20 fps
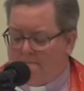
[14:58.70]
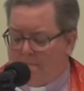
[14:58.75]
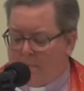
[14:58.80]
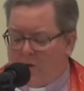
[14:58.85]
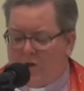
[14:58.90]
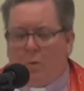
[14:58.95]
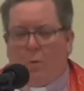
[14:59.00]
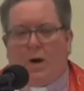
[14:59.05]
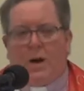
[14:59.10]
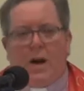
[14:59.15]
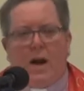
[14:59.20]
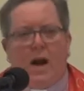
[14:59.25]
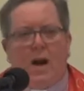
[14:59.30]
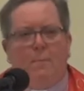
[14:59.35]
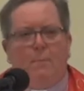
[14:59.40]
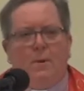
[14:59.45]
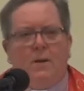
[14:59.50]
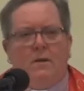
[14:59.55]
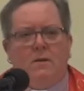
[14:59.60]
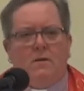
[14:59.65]
So what
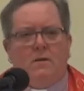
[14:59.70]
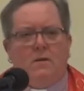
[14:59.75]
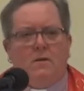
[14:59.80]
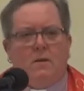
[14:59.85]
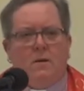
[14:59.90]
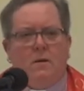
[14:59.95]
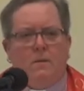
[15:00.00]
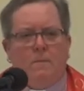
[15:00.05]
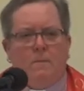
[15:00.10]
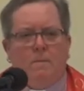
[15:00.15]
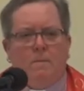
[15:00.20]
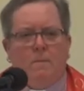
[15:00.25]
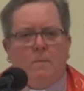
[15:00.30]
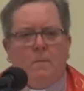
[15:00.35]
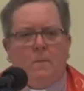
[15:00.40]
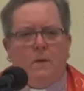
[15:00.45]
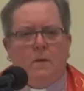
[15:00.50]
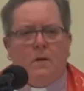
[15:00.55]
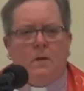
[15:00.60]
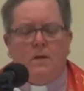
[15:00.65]
happens
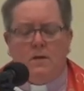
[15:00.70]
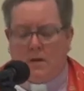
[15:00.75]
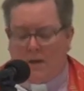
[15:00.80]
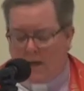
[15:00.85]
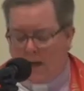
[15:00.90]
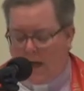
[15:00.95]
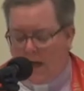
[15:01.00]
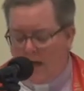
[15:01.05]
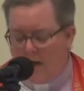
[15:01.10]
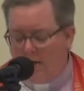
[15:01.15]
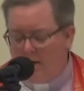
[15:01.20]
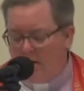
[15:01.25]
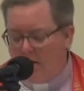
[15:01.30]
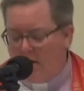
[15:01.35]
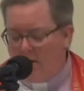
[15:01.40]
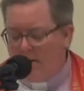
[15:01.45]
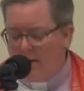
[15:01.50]
is the kids are